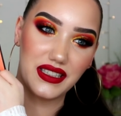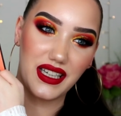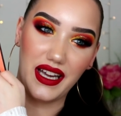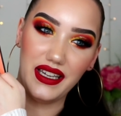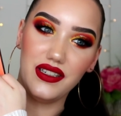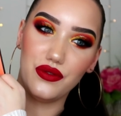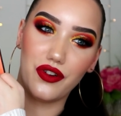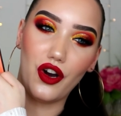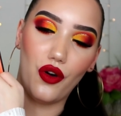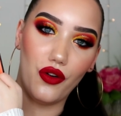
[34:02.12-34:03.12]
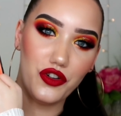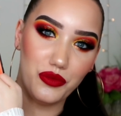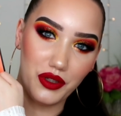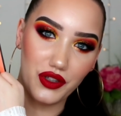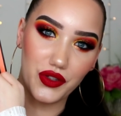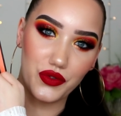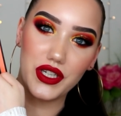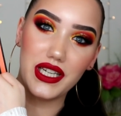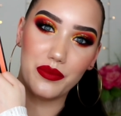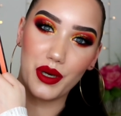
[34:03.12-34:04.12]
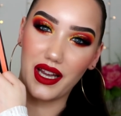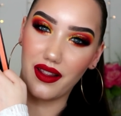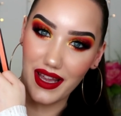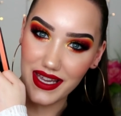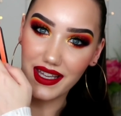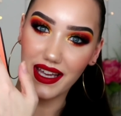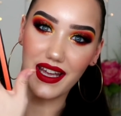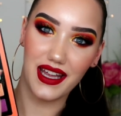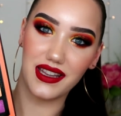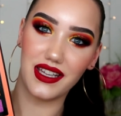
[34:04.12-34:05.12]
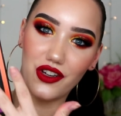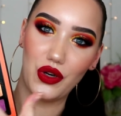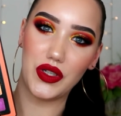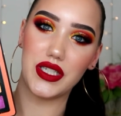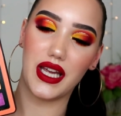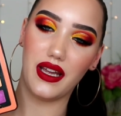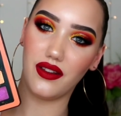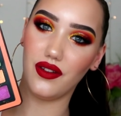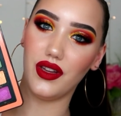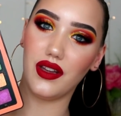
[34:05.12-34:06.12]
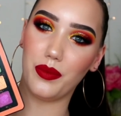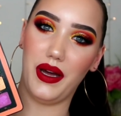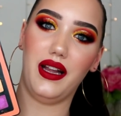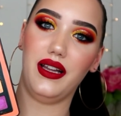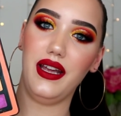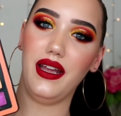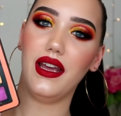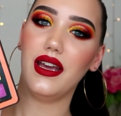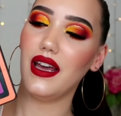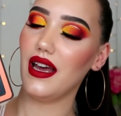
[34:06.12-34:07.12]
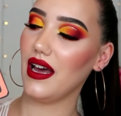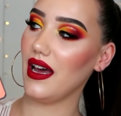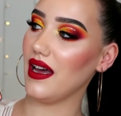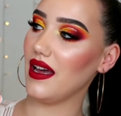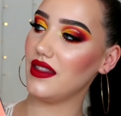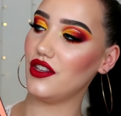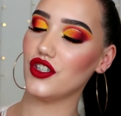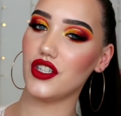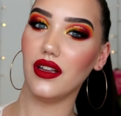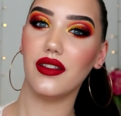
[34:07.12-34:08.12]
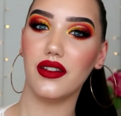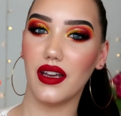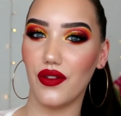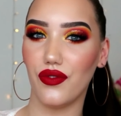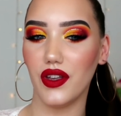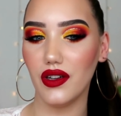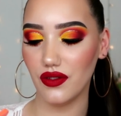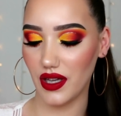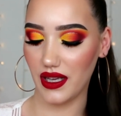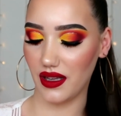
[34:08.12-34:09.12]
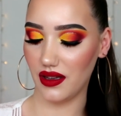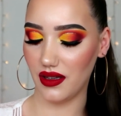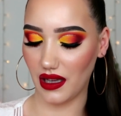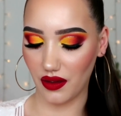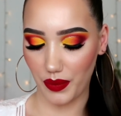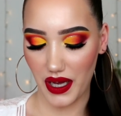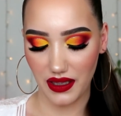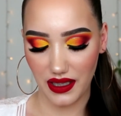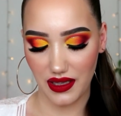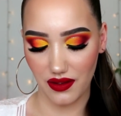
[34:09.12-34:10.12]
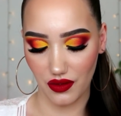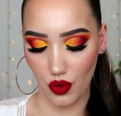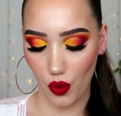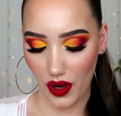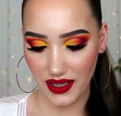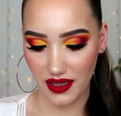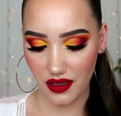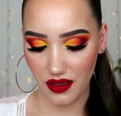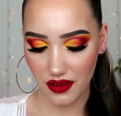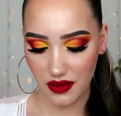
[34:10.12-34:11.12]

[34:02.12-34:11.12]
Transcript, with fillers: kind of horrible green, but I like it in the context of this palette. There's just, I feel like this palette is quite,